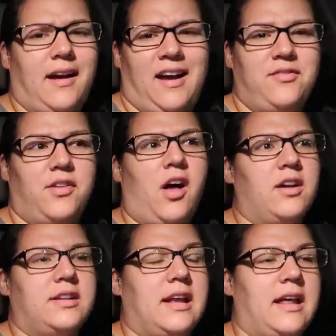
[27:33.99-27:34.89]
I
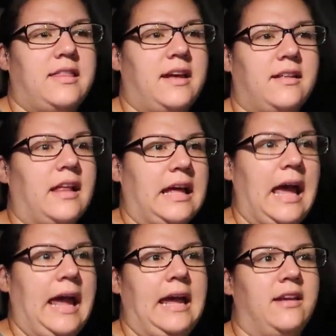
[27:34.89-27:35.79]
vlogged it, I think like
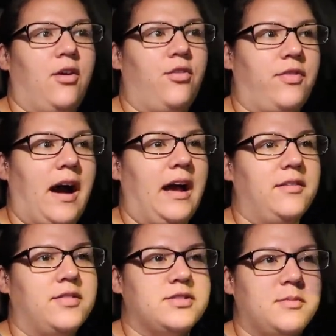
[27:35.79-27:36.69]

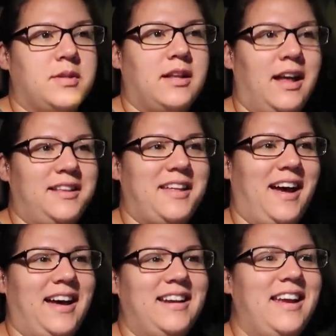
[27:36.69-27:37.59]
8:05 or something like
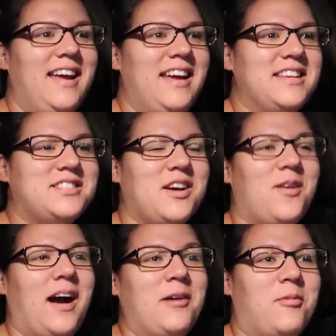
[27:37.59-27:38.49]
that. So
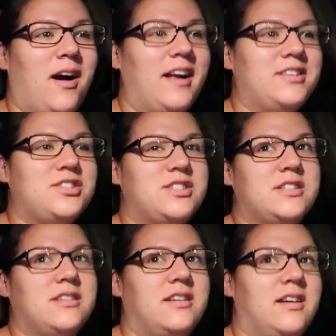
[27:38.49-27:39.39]
I watched
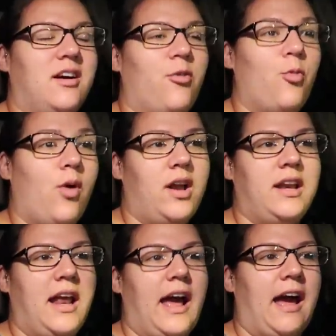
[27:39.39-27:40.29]

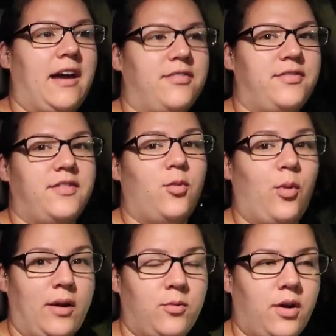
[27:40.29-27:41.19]
1.5
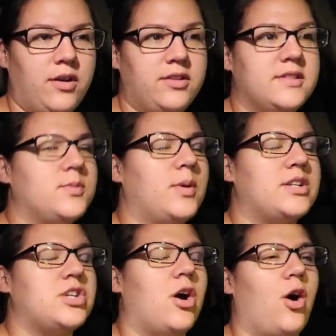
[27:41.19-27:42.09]
Wentworths,
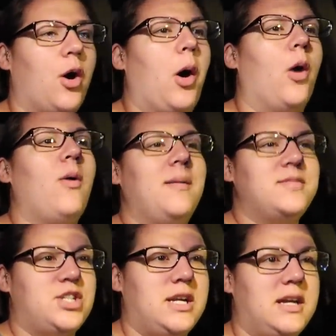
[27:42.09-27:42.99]
which
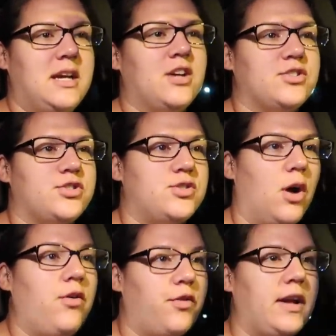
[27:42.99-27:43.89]
OMG,
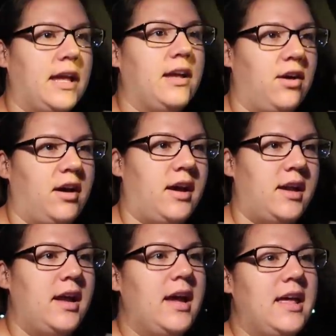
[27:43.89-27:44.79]
so freaking
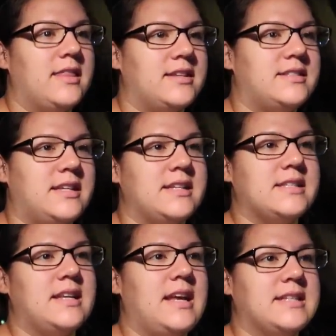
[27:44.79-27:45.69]
good. This
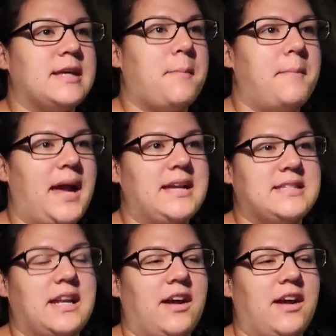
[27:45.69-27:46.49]
season is amazing.